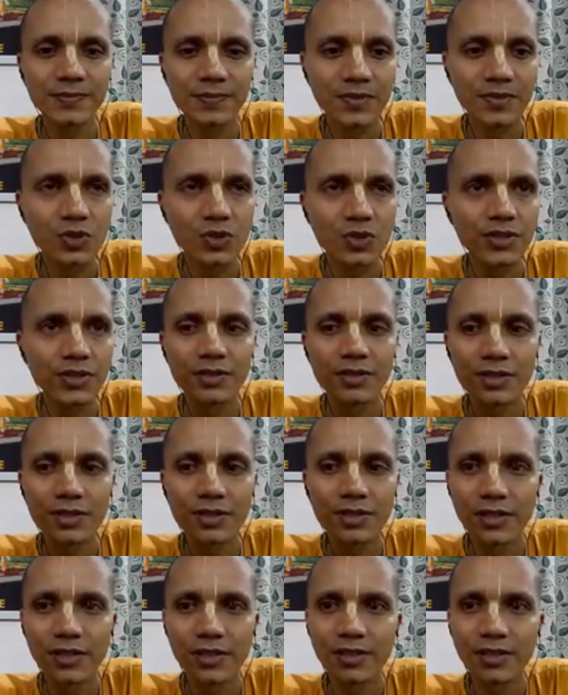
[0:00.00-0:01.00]
Should we
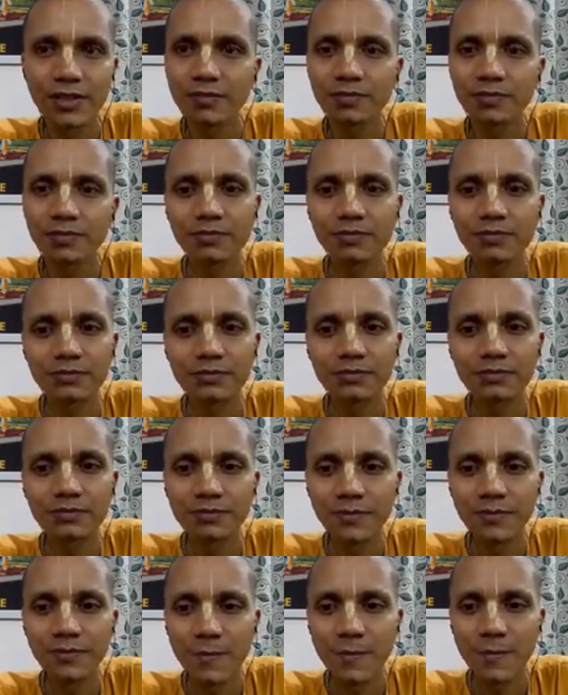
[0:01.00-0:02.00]
have it daily?
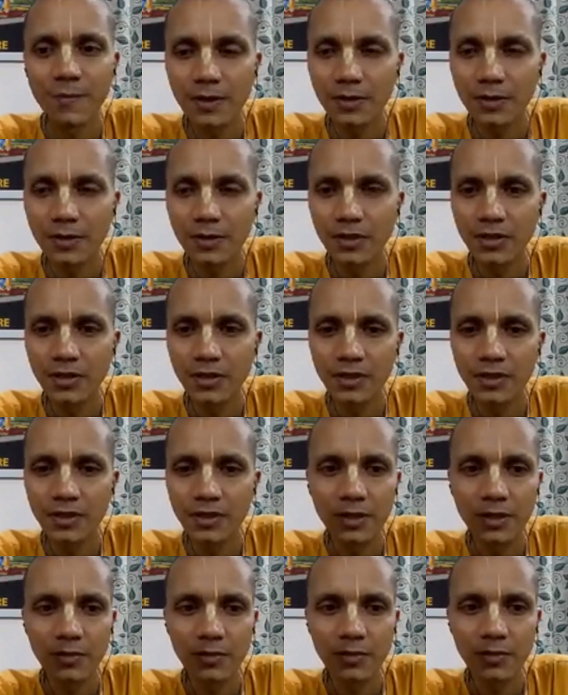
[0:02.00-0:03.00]
Uh,
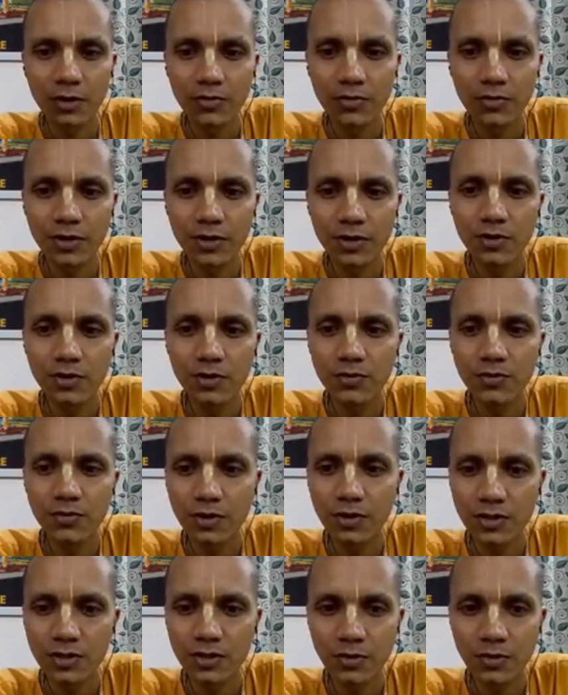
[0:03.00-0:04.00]
but uh, that might not be
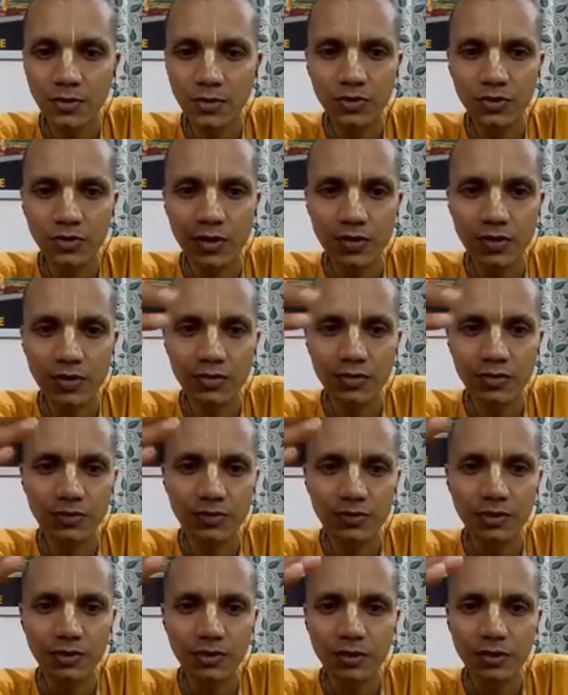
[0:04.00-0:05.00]
feasible for some of you
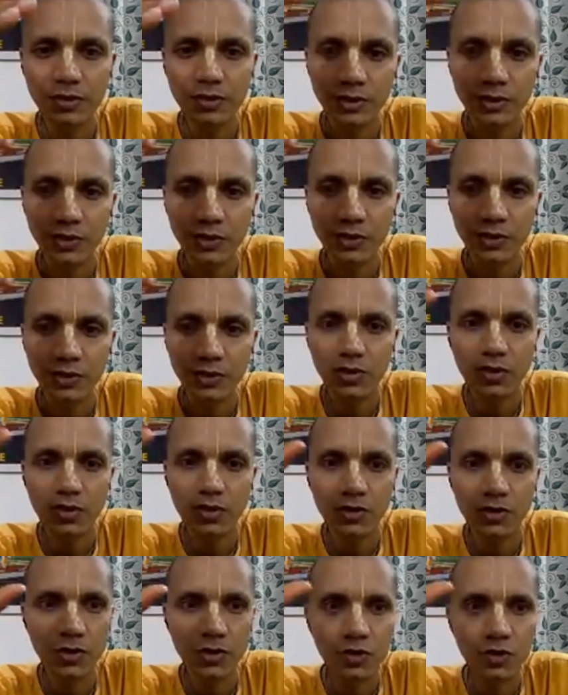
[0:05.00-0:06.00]
because of uh, you know,
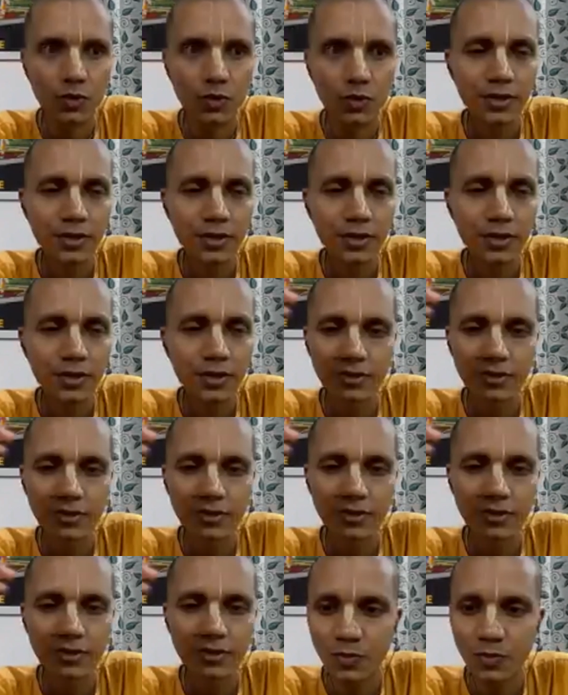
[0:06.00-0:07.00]
lockdown is opening and
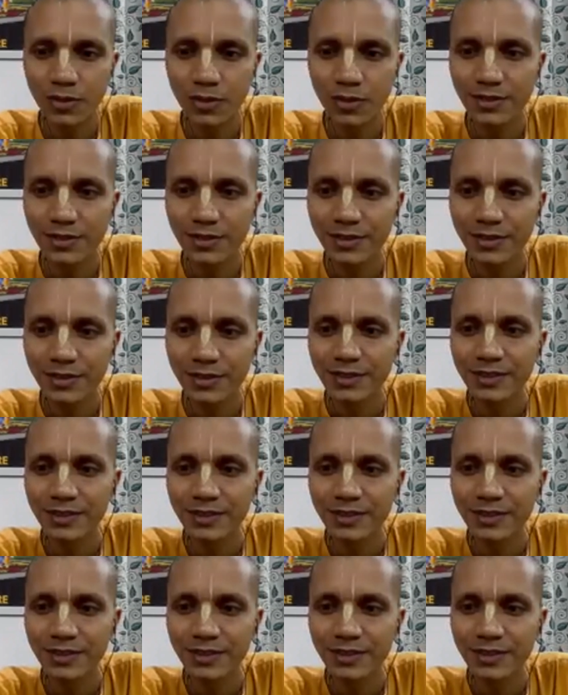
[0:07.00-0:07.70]
offices are opening.